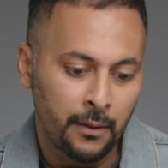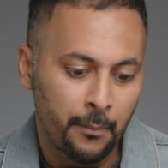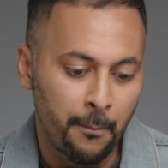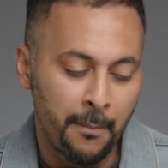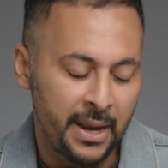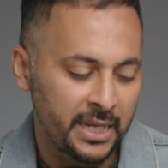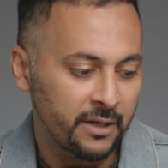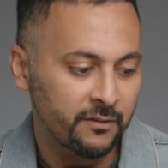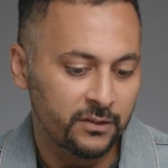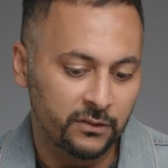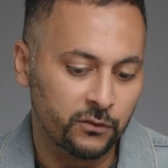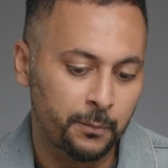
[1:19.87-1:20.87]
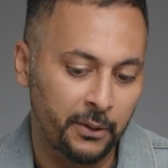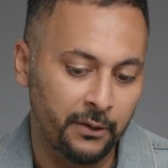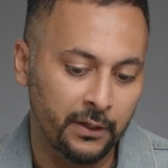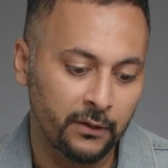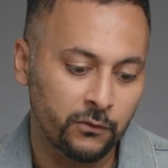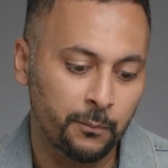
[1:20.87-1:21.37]
many of us
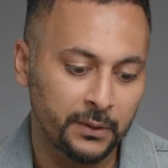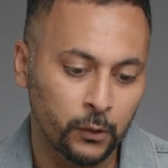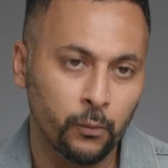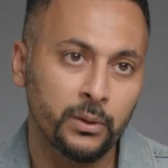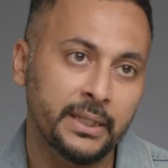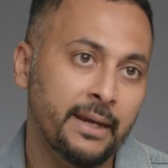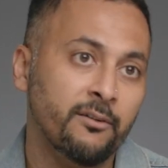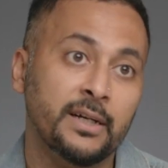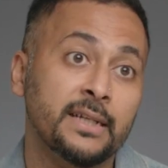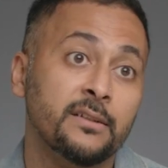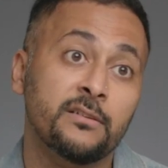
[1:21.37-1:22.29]
experience but don't really ever get